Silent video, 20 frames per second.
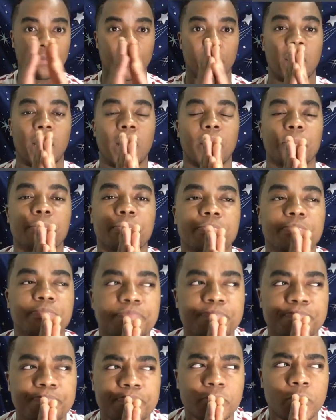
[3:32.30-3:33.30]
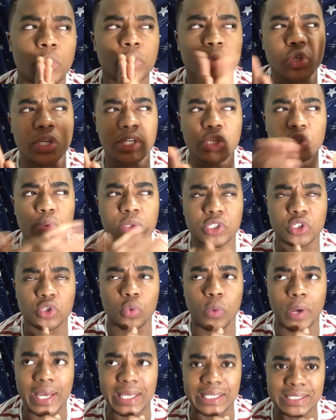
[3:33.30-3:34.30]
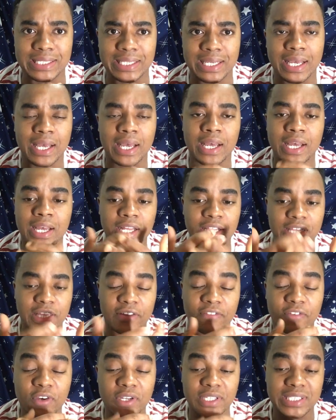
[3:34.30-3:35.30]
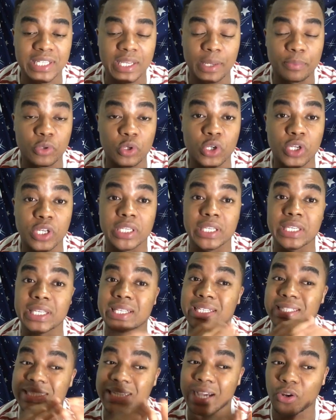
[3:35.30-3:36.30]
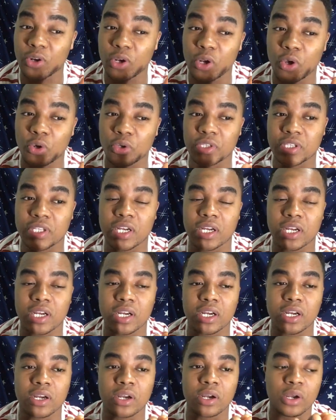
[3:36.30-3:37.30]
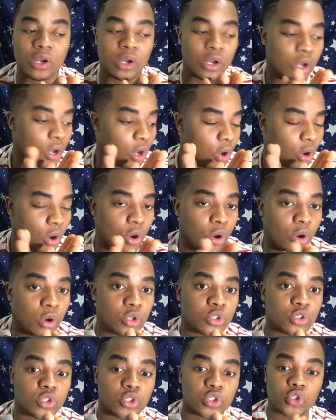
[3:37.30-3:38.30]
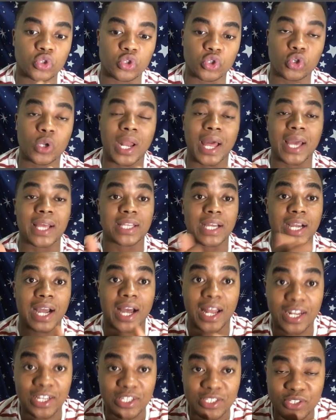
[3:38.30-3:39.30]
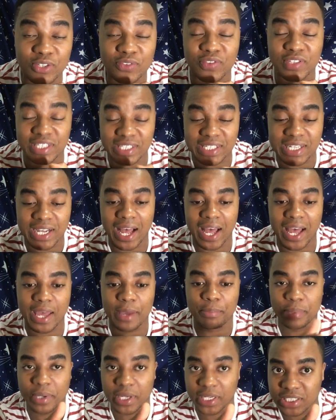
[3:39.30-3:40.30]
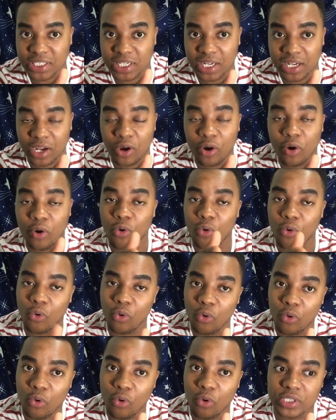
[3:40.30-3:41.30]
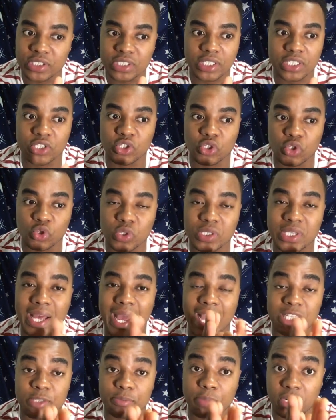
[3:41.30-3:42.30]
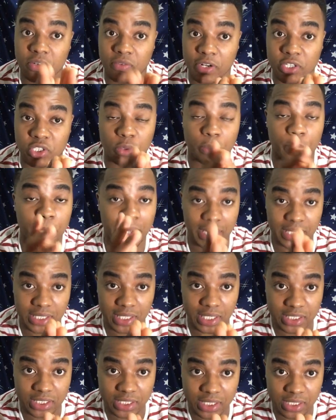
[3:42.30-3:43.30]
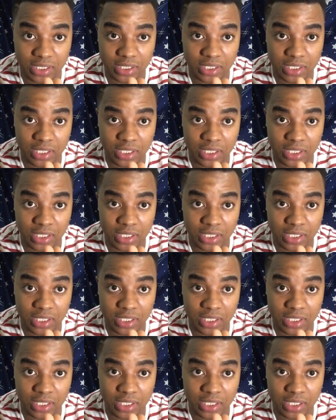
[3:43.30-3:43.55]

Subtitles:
you can do it two ways. The first step, you can either download the "Do you like the colors of the sky" picture, or just use the aspect ratio. Pay attention,